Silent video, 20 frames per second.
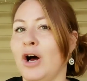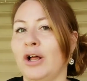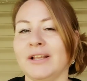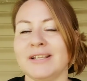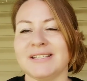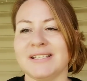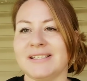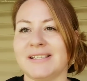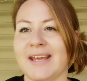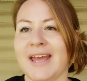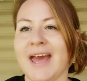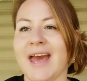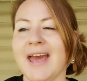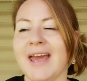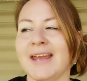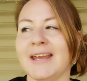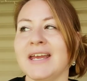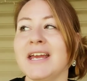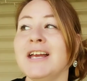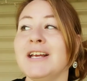call us and say,
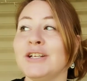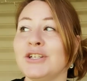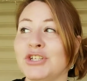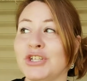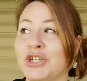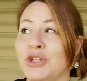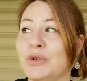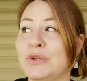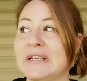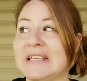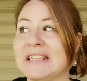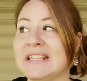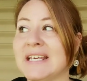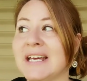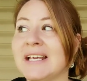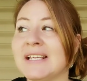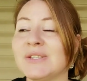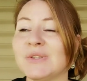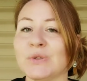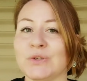hey, do you need
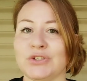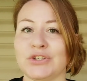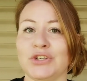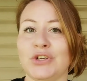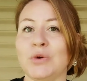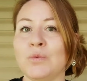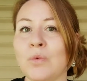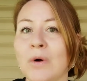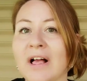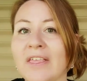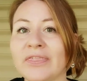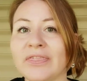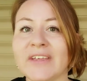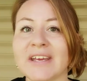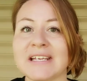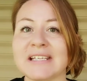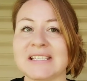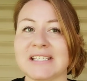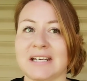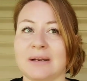this or do you want
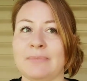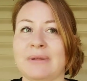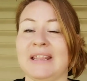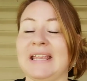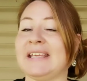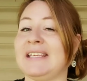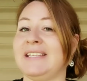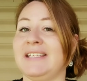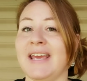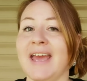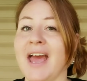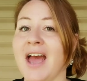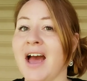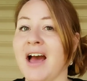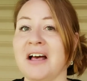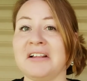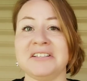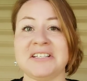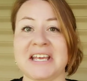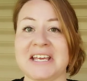this? And I'd be like,
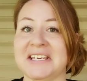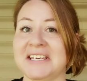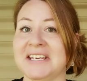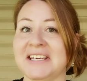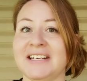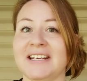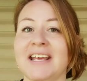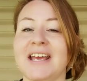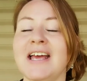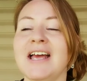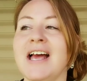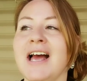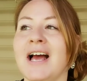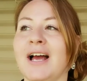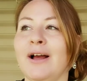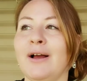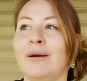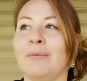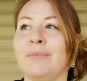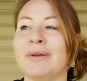yeah, I'll take it
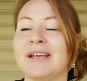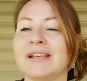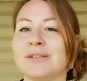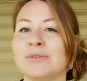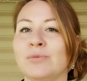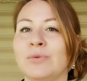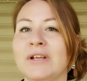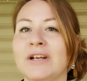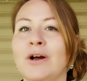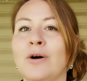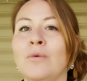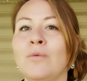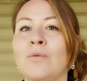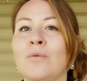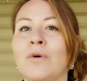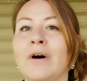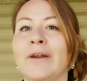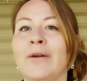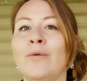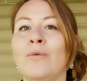um, because we
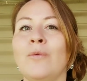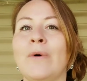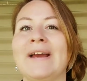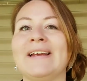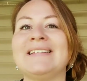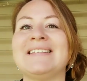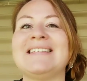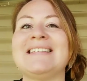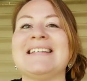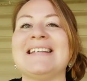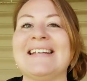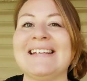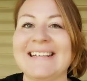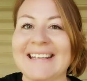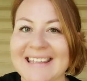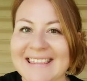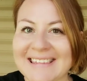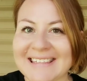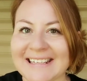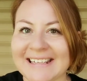don't want to waste
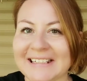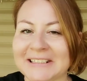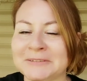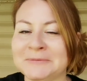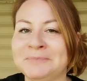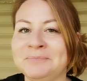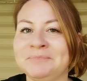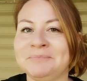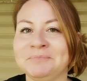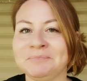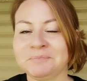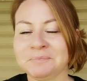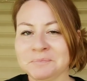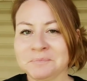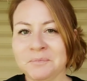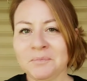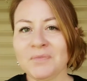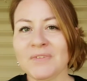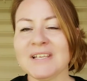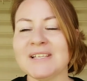anything.
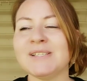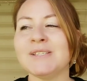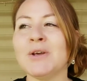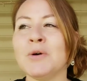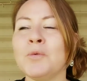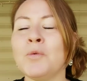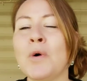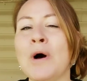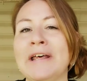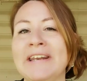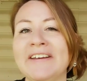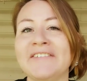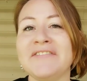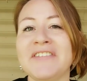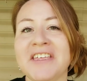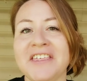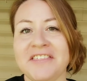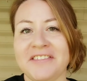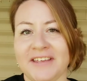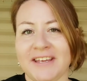So one
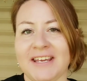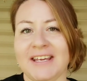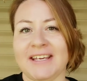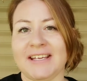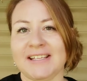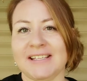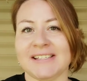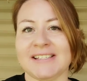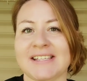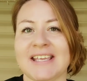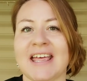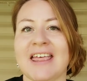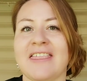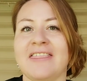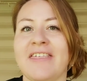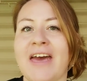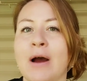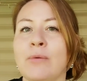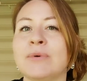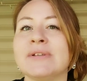of the things
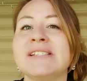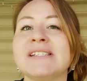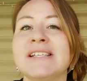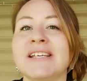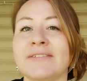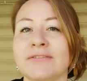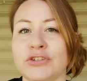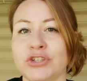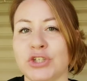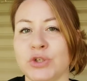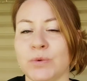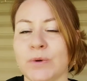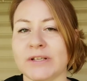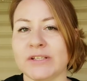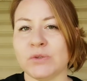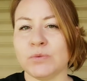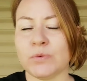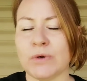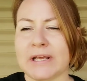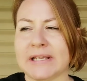that was given to
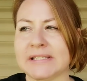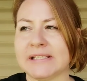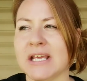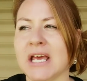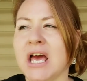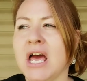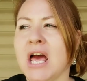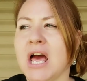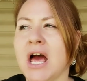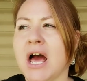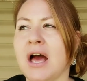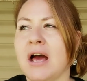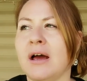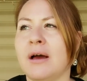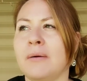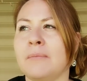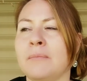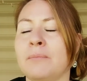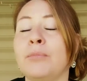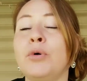us was
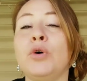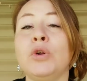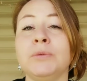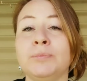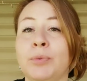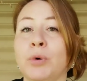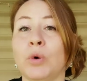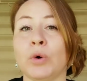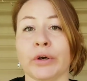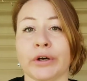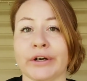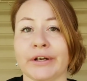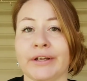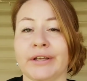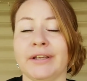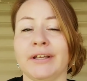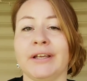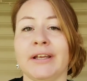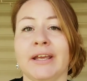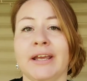um, pulled pork.
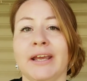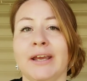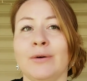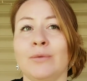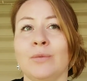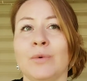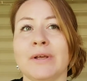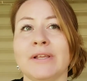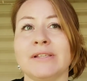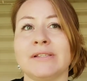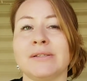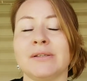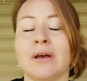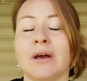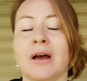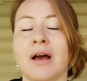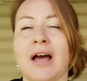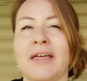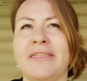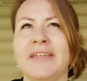It was,
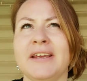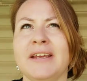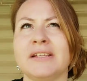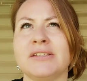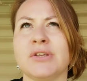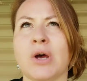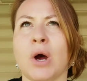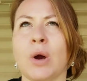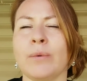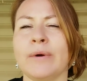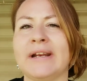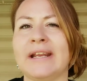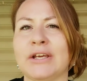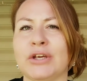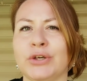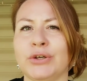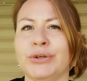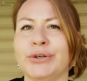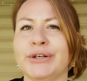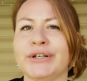I think it's already
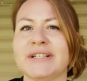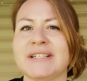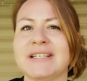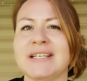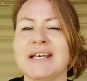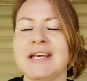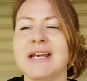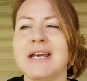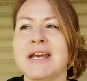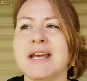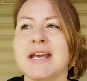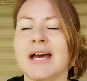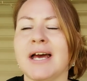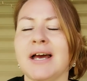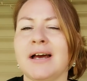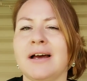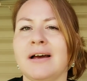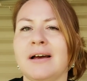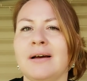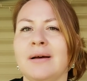cooked
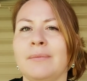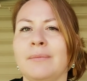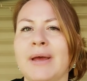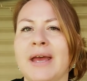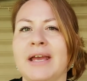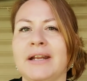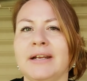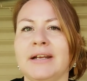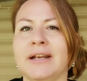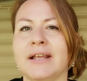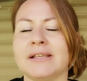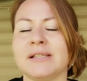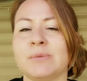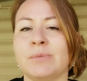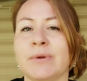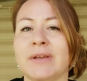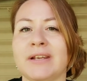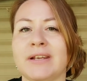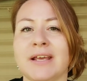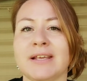um, and it has
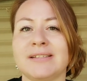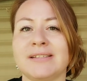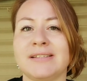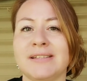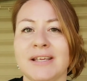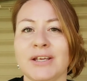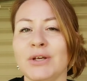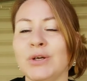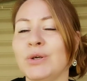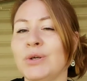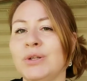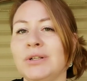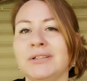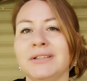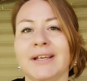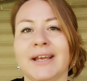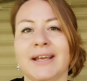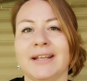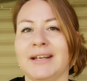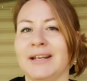been
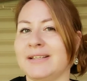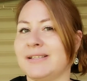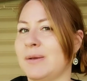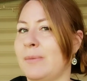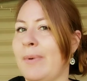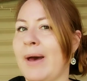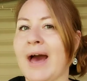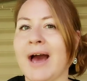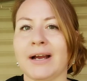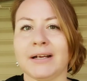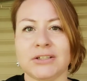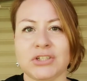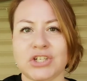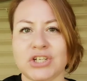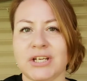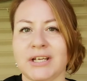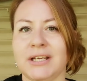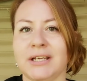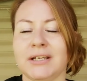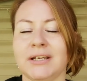sealed and it's in
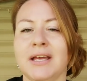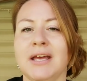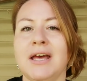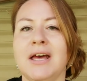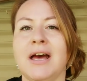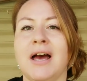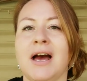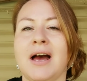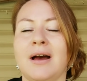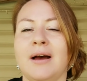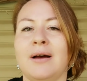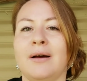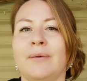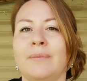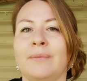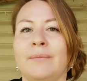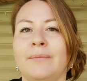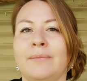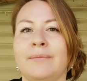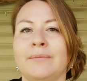packaging.
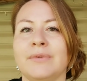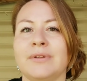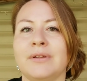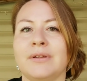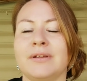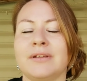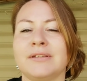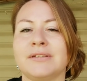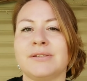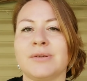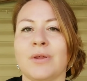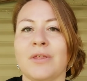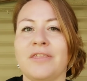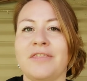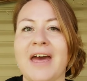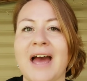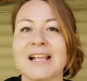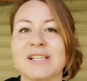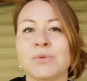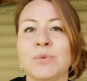Um, so
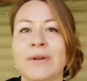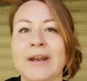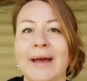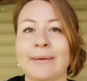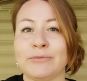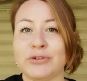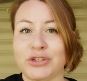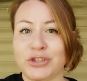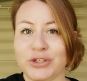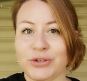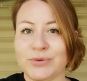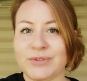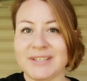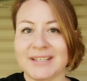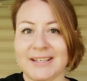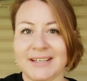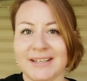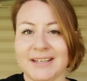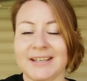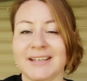that's what I'm
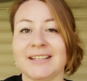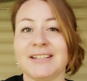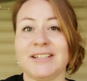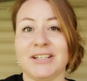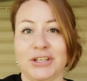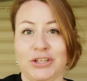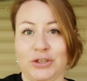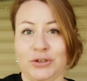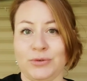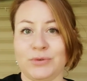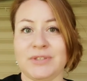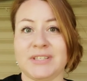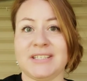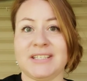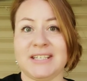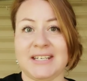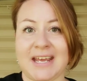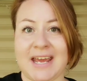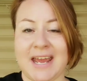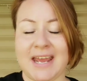choosing to use
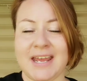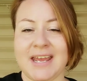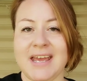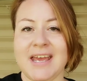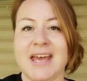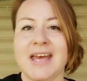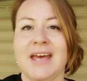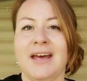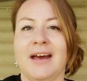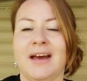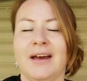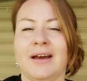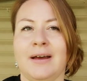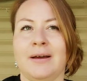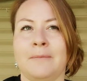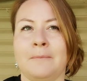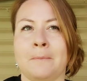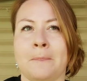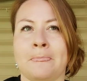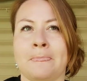today.
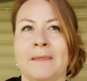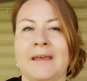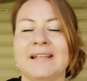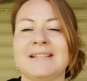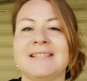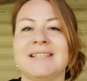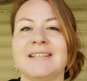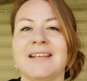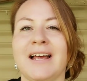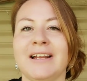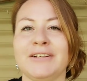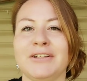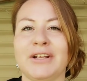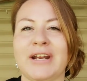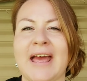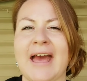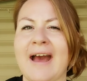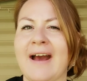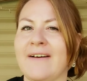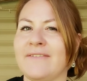Um, it's not
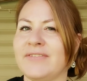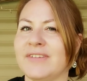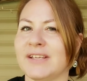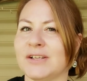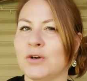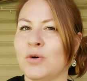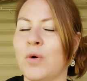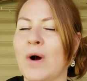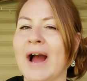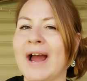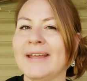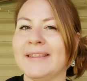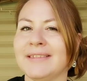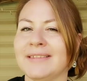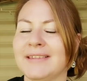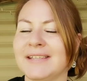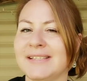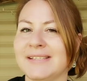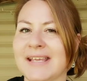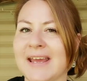going to have the quite
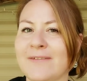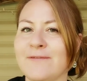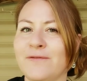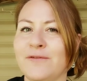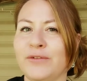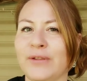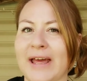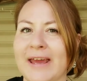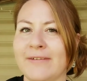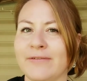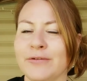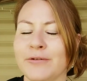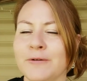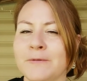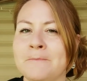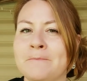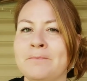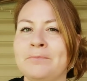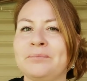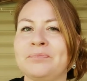the same
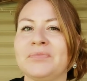flavor